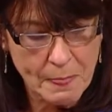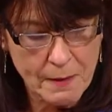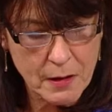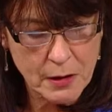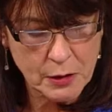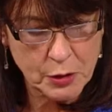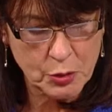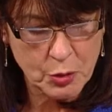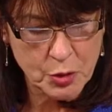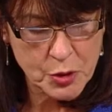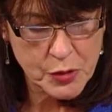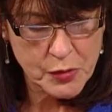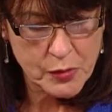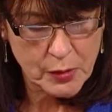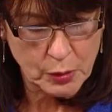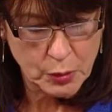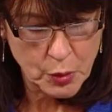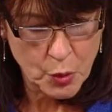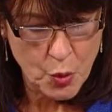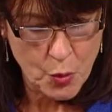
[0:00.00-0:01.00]
across the
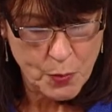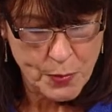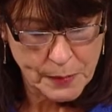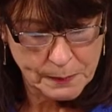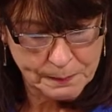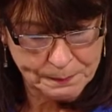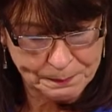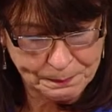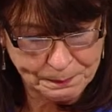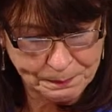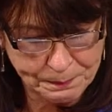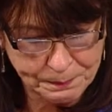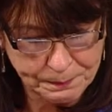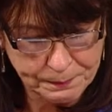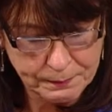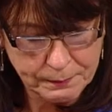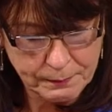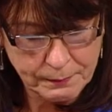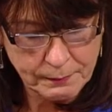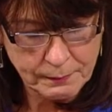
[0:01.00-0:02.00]
globe.
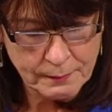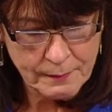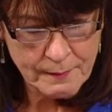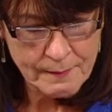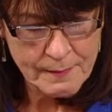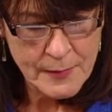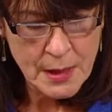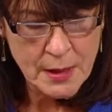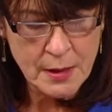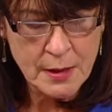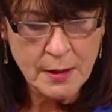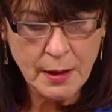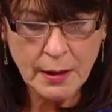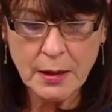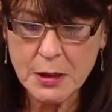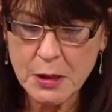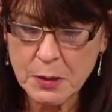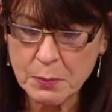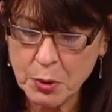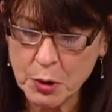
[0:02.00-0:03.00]
And
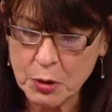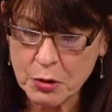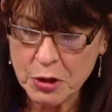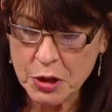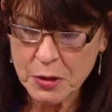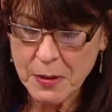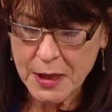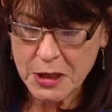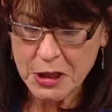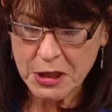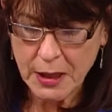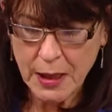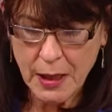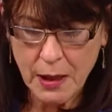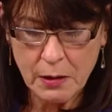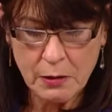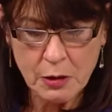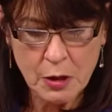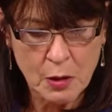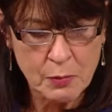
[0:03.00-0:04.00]
it's important to
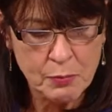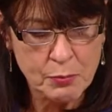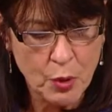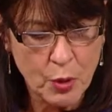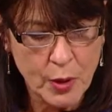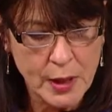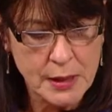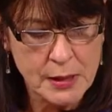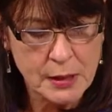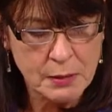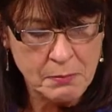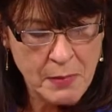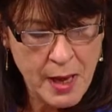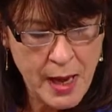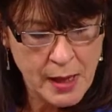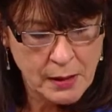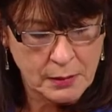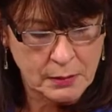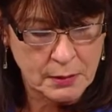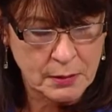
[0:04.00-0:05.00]
educate young boys and
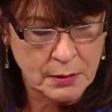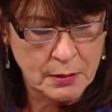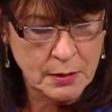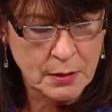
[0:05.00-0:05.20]
men